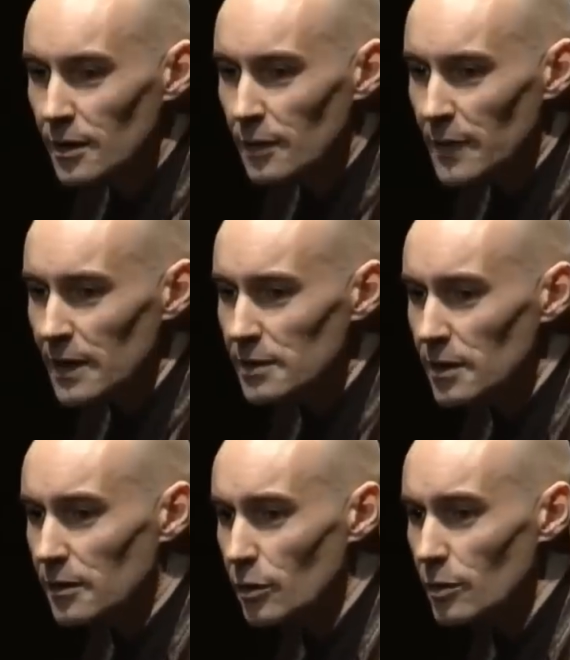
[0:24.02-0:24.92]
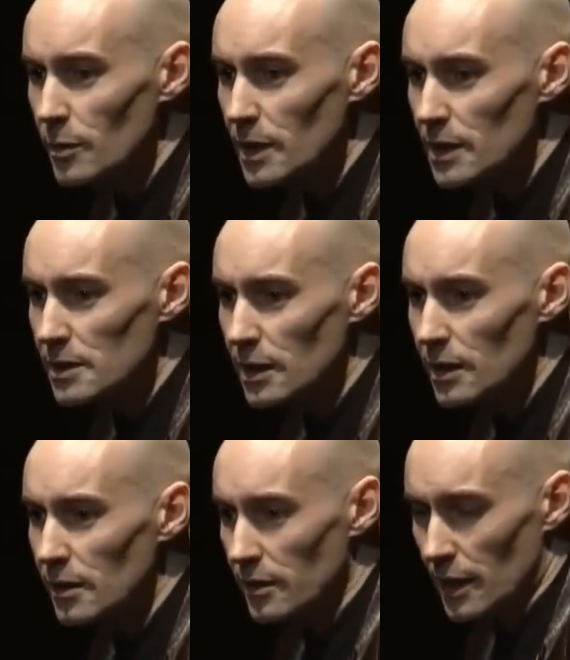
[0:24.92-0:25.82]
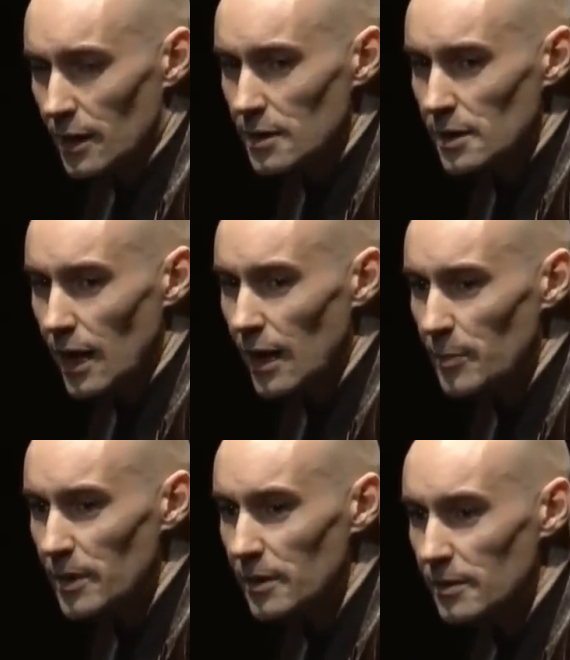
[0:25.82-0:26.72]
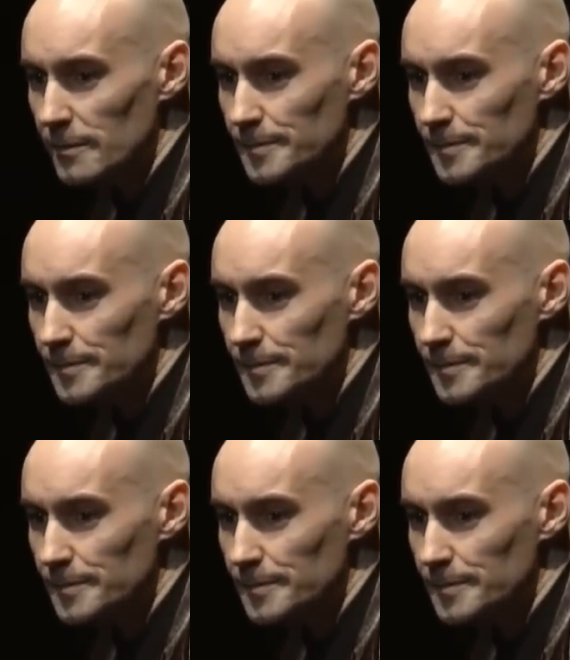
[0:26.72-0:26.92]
if you actually do what they say, things happen.